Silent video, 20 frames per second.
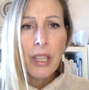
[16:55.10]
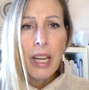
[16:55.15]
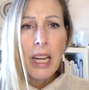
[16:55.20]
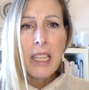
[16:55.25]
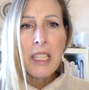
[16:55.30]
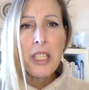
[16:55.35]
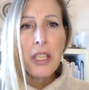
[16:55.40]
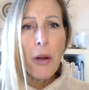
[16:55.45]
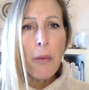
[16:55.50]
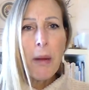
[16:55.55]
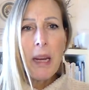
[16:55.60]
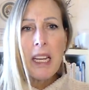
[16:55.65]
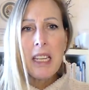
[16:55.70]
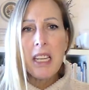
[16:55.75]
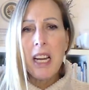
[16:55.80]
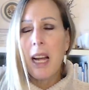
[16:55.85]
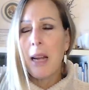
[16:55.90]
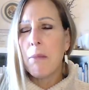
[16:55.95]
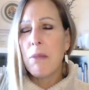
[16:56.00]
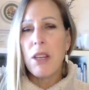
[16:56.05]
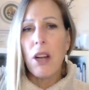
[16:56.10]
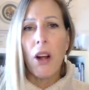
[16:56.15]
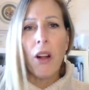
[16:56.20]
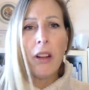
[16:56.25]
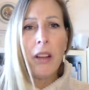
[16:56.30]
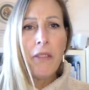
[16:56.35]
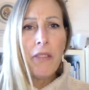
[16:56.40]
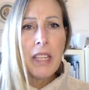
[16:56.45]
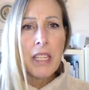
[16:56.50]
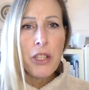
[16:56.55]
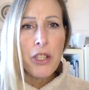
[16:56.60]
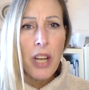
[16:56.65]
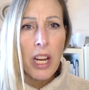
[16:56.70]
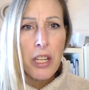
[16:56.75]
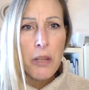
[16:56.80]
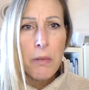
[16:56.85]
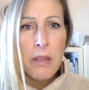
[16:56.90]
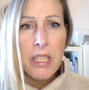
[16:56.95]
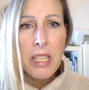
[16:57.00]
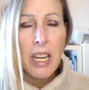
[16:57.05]
And so many times all of these
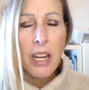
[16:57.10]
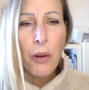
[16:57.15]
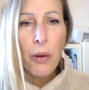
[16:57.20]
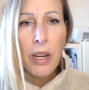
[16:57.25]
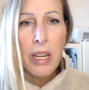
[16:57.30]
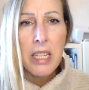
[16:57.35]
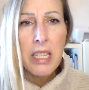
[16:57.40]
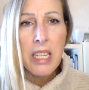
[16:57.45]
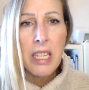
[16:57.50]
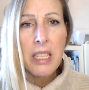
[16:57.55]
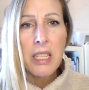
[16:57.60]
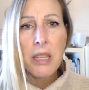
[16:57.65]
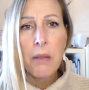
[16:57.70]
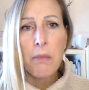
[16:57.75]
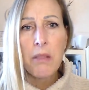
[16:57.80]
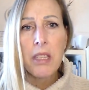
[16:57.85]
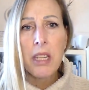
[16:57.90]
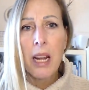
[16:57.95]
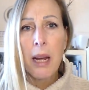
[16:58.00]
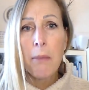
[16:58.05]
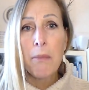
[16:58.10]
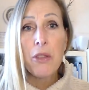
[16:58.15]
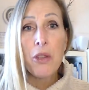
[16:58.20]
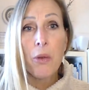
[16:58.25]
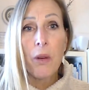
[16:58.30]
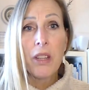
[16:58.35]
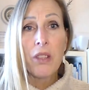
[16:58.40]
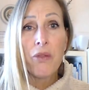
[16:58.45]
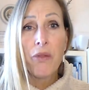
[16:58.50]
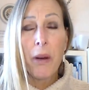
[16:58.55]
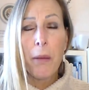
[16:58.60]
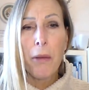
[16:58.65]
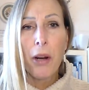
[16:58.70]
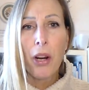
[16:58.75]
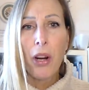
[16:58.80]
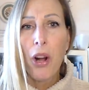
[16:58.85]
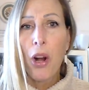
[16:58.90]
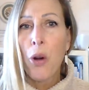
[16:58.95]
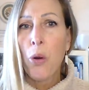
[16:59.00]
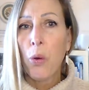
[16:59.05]
judgments and criticisms come to us from
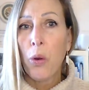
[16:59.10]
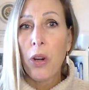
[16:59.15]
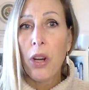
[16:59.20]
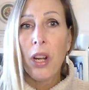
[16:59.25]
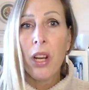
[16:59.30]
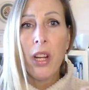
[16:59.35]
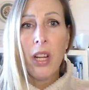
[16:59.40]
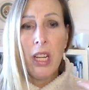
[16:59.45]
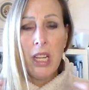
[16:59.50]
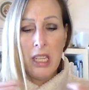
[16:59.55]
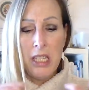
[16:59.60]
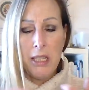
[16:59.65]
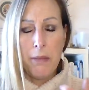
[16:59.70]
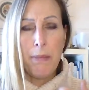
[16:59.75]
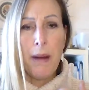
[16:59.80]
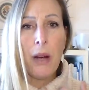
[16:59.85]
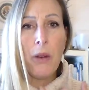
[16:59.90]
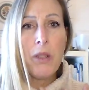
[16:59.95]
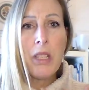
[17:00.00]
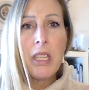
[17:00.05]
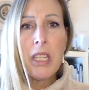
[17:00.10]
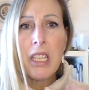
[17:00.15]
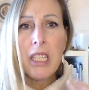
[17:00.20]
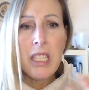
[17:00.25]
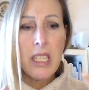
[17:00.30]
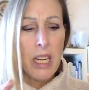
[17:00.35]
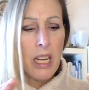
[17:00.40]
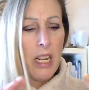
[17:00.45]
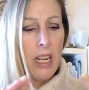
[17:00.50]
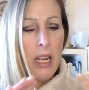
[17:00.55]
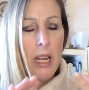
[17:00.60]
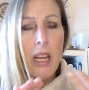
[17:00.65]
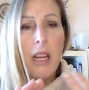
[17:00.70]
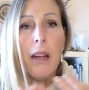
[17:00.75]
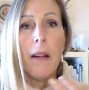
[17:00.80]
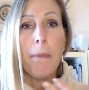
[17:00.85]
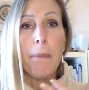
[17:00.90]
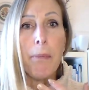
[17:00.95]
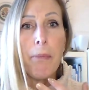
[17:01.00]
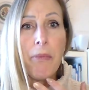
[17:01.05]
our own spouses,
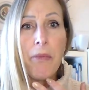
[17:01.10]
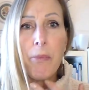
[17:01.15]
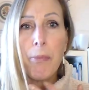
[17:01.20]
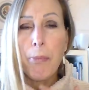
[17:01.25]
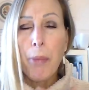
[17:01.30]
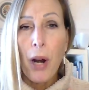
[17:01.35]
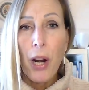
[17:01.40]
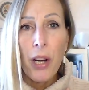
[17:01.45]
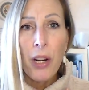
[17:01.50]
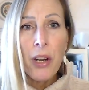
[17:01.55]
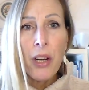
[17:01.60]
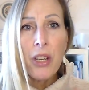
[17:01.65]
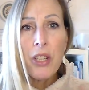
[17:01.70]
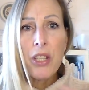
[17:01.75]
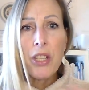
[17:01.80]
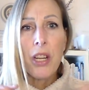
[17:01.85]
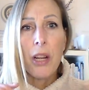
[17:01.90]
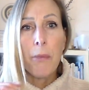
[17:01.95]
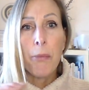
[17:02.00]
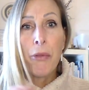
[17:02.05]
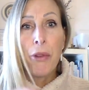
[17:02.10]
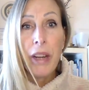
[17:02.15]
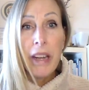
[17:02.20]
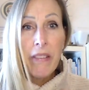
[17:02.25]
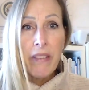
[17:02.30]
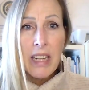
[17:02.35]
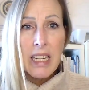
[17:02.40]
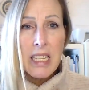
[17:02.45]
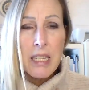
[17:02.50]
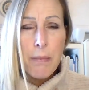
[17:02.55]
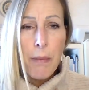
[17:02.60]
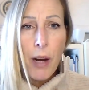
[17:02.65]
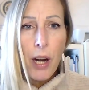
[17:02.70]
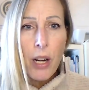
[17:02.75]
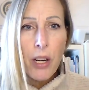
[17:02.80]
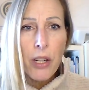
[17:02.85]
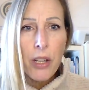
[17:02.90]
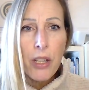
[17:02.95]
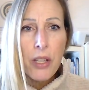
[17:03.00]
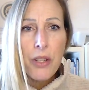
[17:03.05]
partners, previous
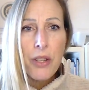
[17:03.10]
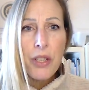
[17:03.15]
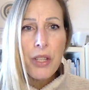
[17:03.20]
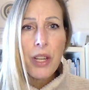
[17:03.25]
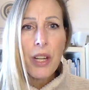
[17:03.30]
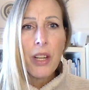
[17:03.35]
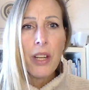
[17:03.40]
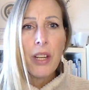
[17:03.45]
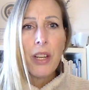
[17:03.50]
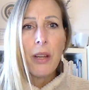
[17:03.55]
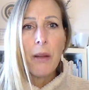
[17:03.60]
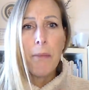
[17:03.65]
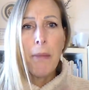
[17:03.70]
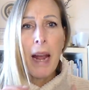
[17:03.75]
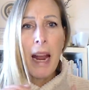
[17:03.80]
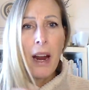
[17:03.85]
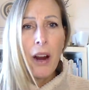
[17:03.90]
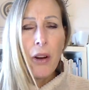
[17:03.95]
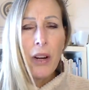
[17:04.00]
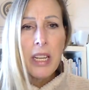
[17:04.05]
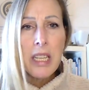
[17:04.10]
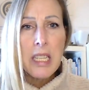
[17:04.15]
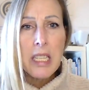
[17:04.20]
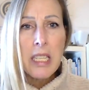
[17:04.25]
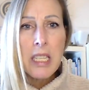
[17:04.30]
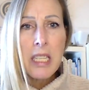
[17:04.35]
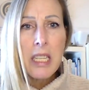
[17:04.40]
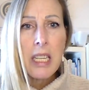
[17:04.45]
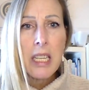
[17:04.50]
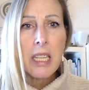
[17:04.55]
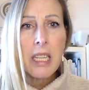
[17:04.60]
partners, parents,